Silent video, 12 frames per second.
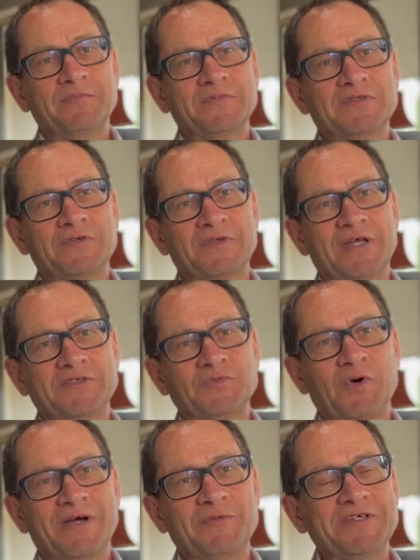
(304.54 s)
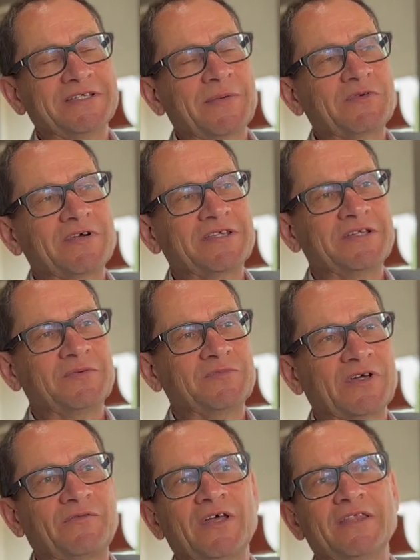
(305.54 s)
so that's why we separated them. So
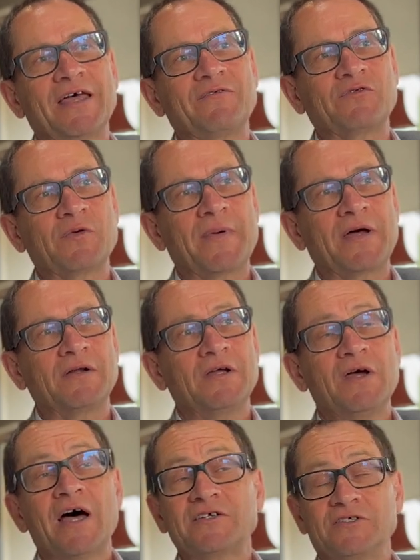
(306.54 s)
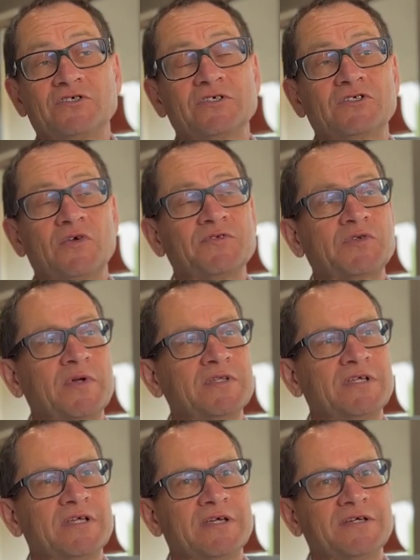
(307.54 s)
I've done that for about, actually just over
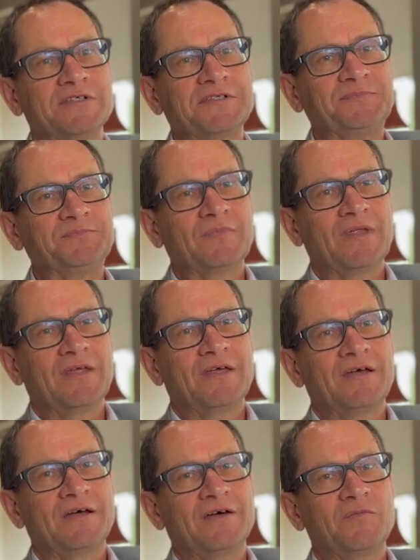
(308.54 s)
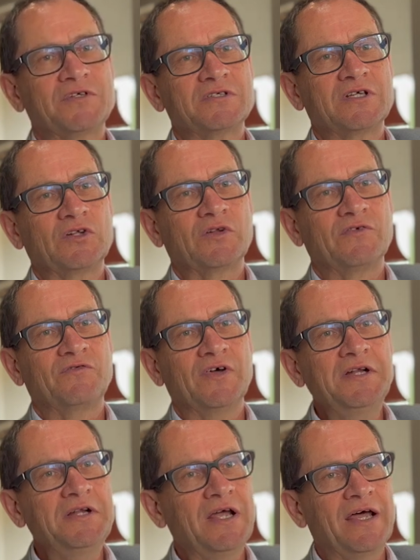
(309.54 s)
20 years, which is a lot of fun
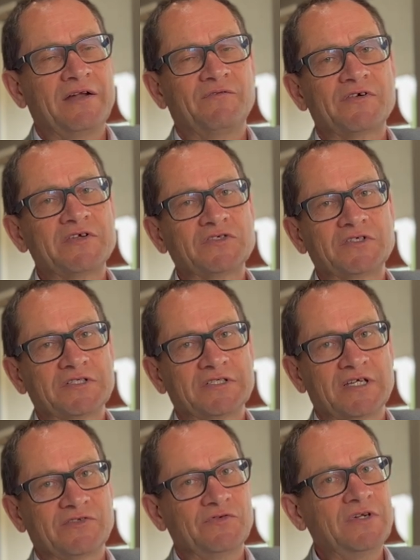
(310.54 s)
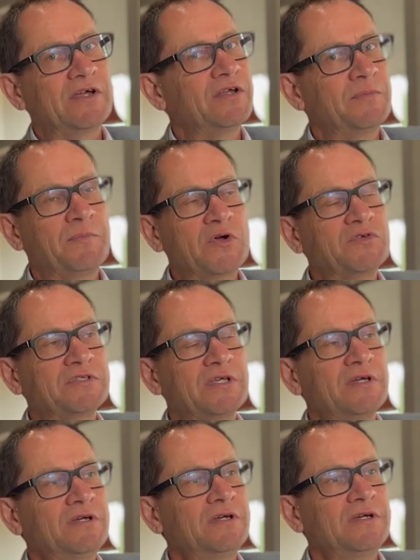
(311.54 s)
and very successful. I'm going to boast
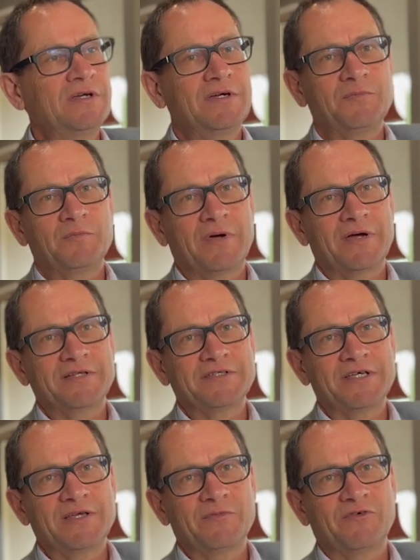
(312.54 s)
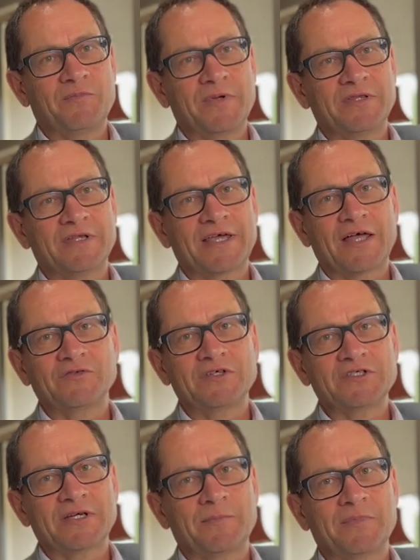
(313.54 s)
here. My team have been the county
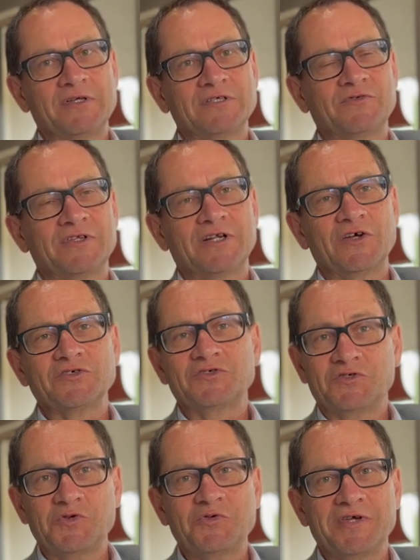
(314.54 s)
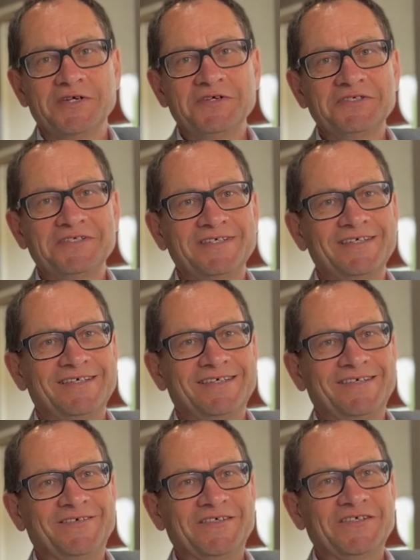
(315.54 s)
champions for the last 2 years,
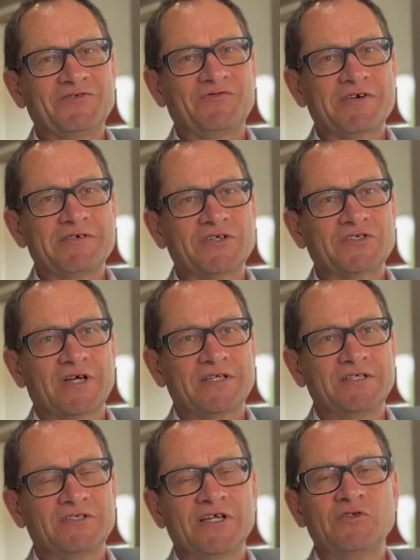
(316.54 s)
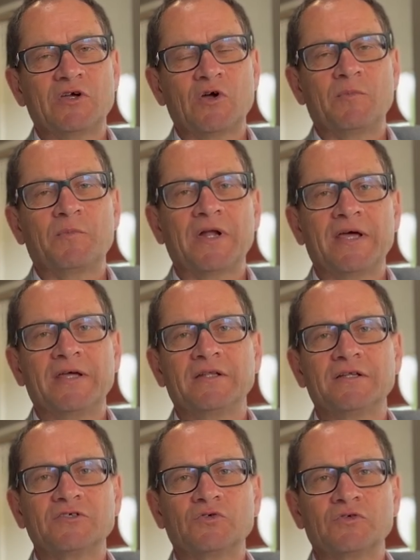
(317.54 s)
which is very exciting, because then you go and play in
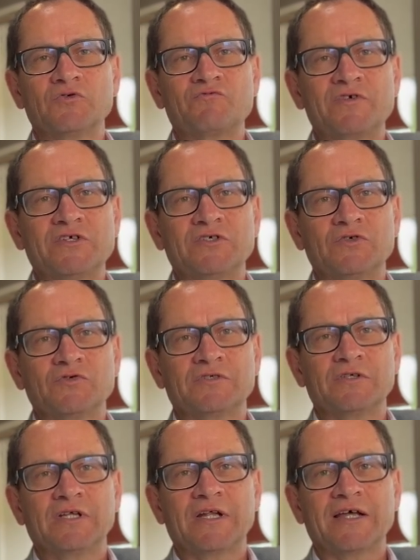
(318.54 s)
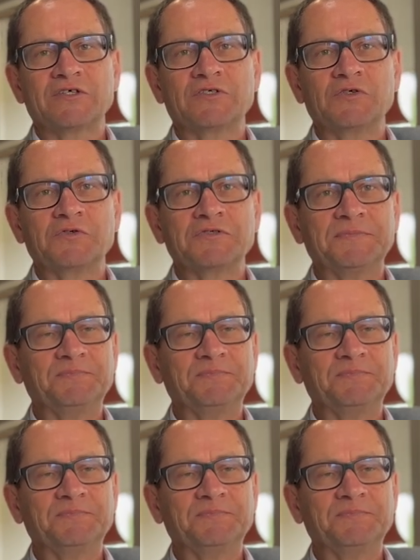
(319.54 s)
the sort of regionals and the nationals